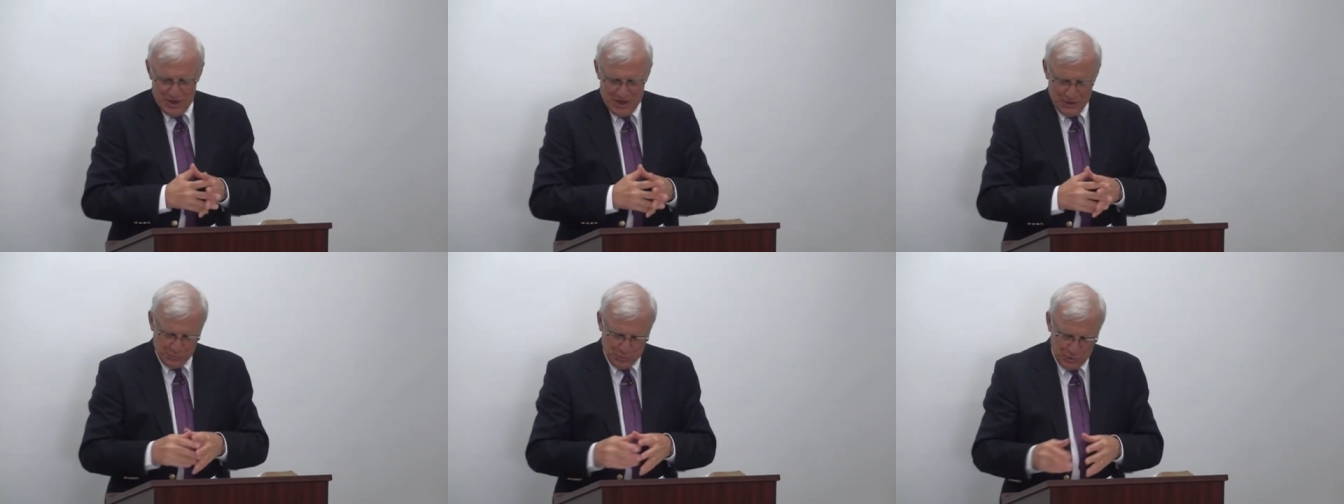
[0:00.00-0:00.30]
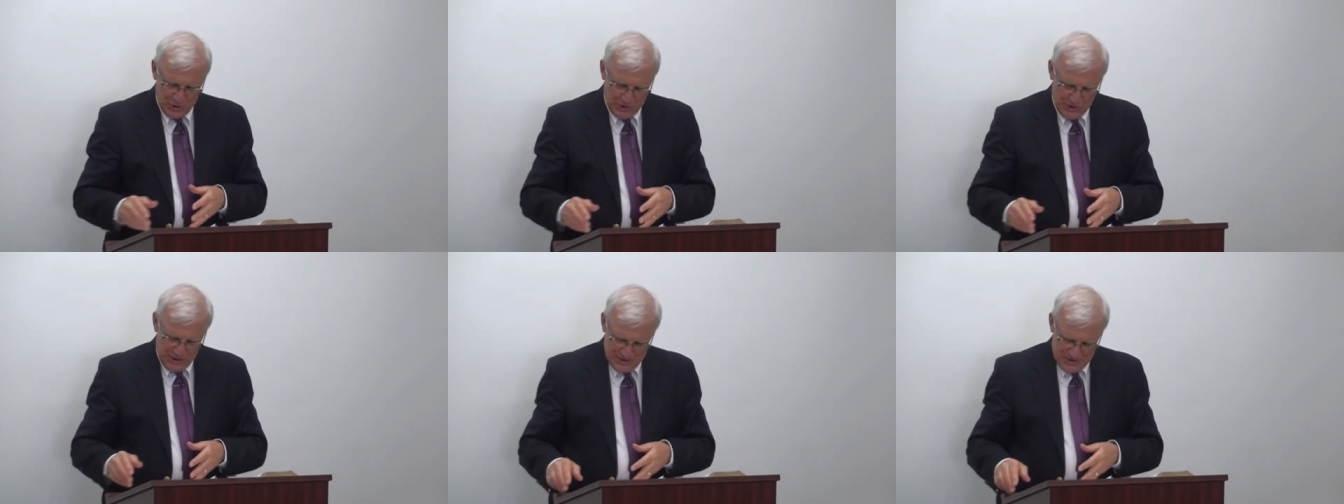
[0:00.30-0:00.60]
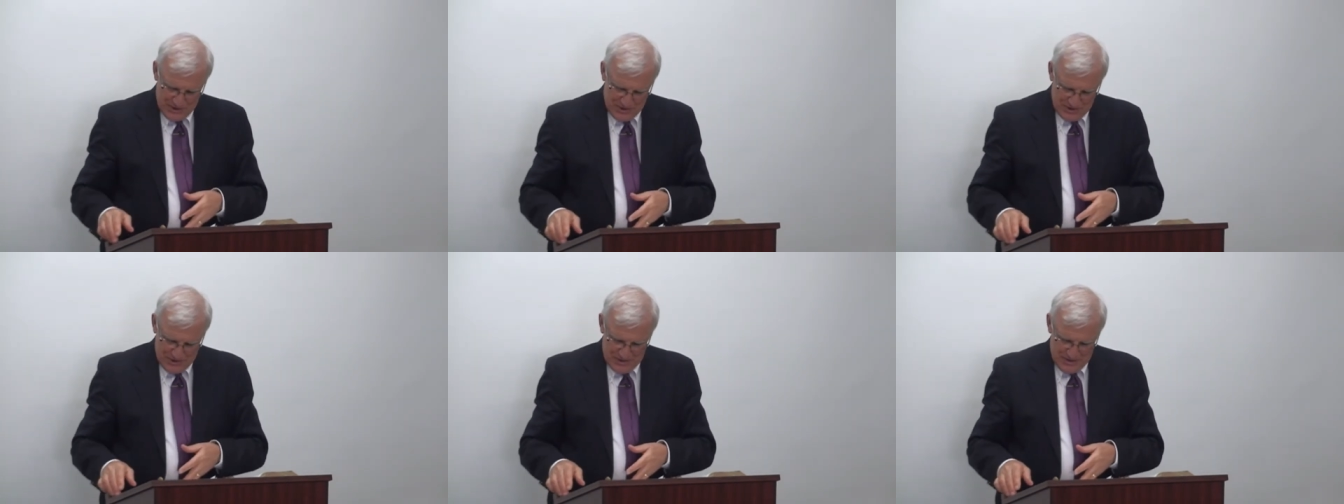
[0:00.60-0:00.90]
God
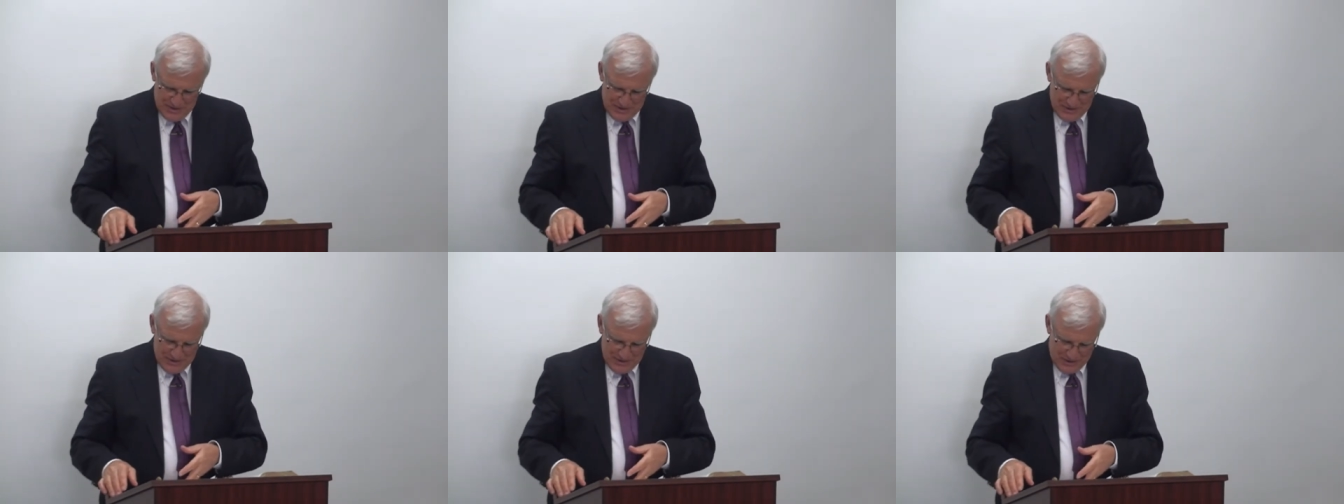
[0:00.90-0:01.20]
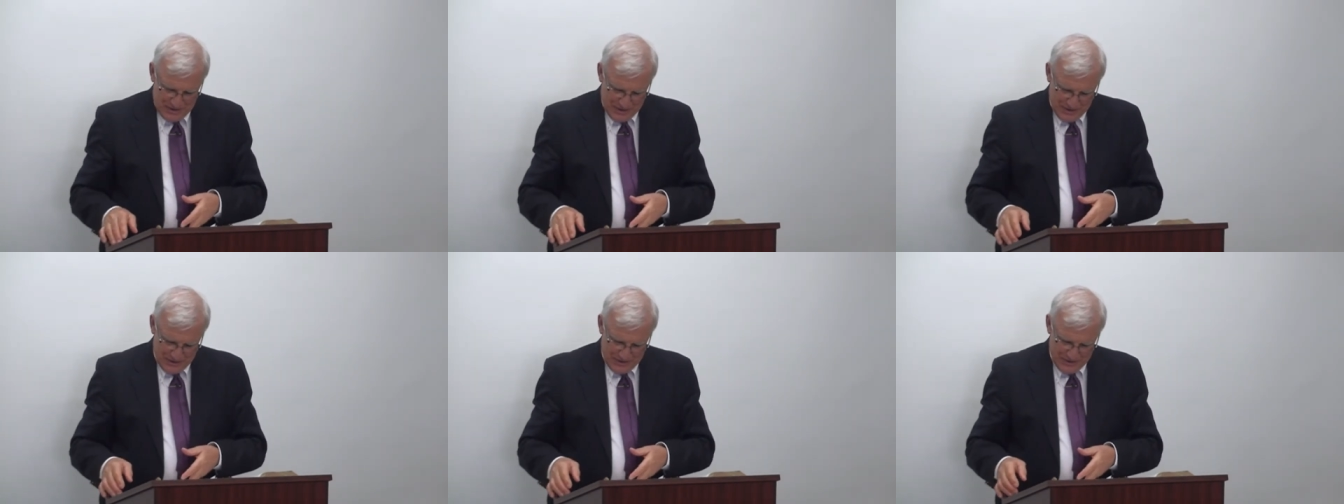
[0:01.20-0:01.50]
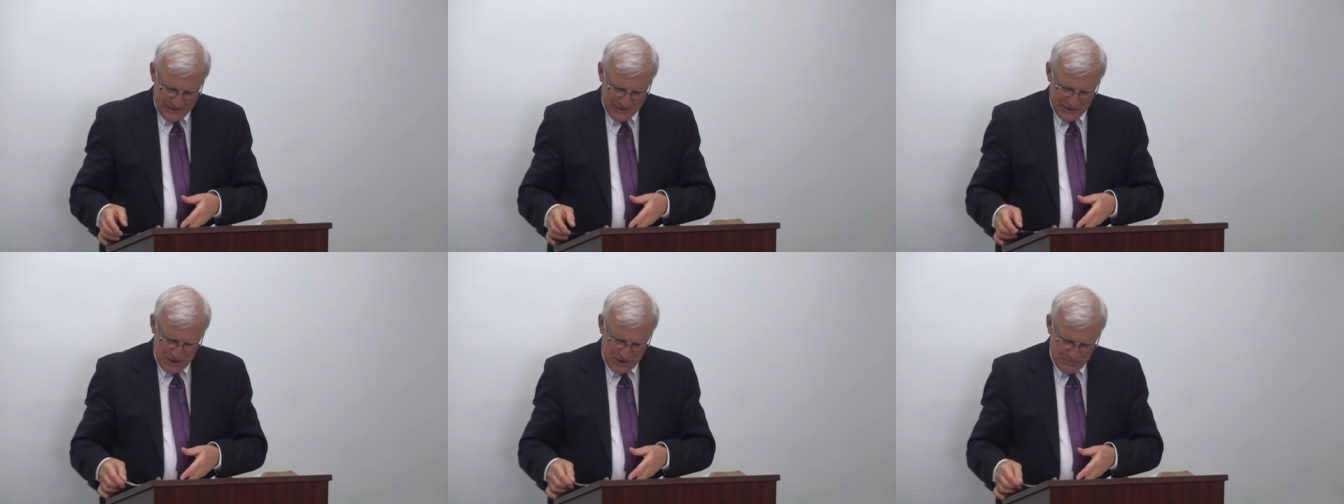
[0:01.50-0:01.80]
willing, uh,
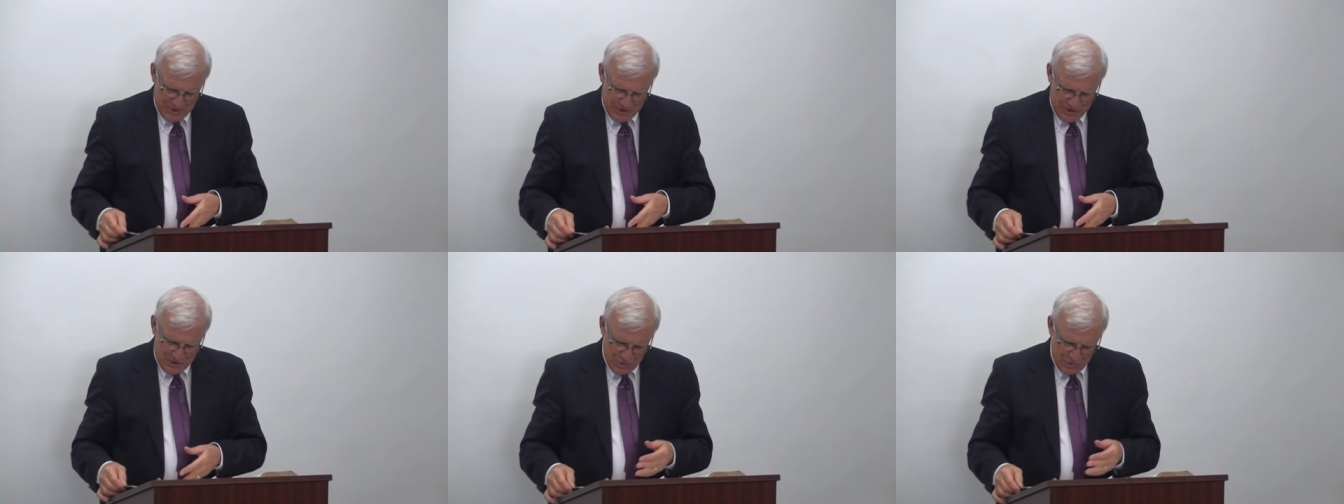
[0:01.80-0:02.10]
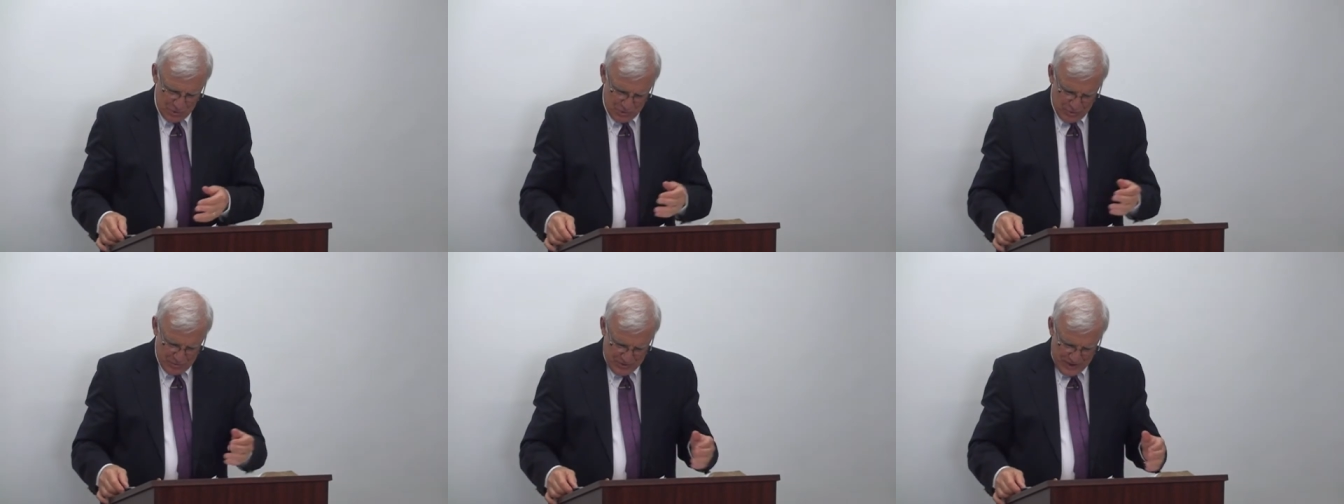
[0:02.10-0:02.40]
at ABU,